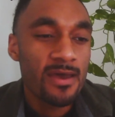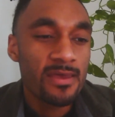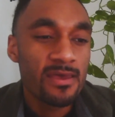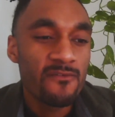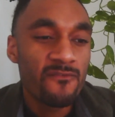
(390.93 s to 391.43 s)

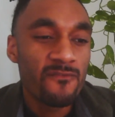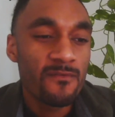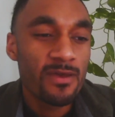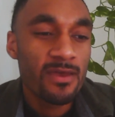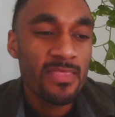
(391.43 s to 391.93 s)
if
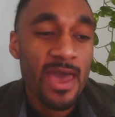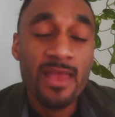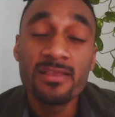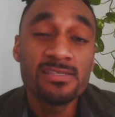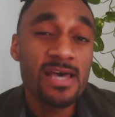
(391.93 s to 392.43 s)

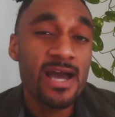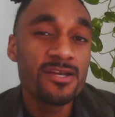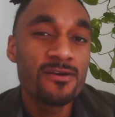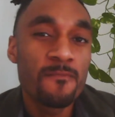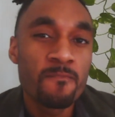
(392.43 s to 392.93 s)
that
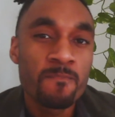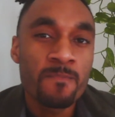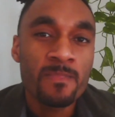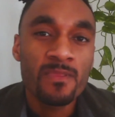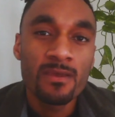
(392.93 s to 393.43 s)
designer
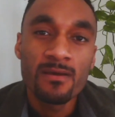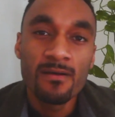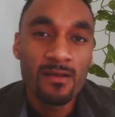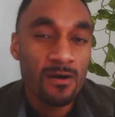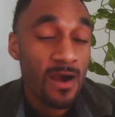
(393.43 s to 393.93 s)

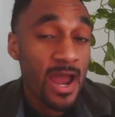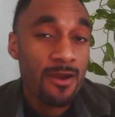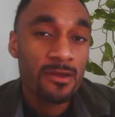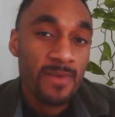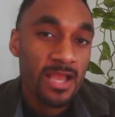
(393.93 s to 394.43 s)
or
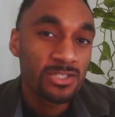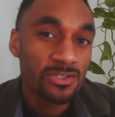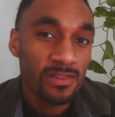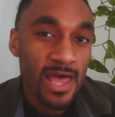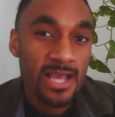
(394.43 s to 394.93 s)
hiring
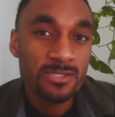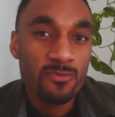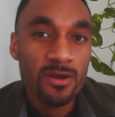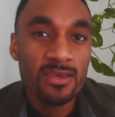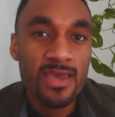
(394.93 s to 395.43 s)
manager likes
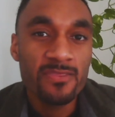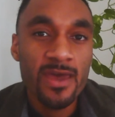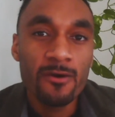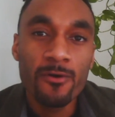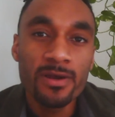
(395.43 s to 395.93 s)
working at
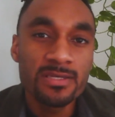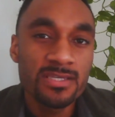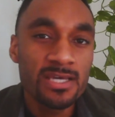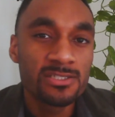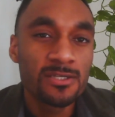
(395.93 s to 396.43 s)
that
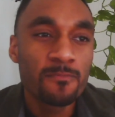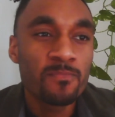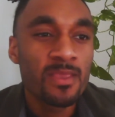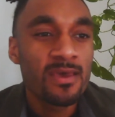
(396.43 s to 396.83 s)
organization.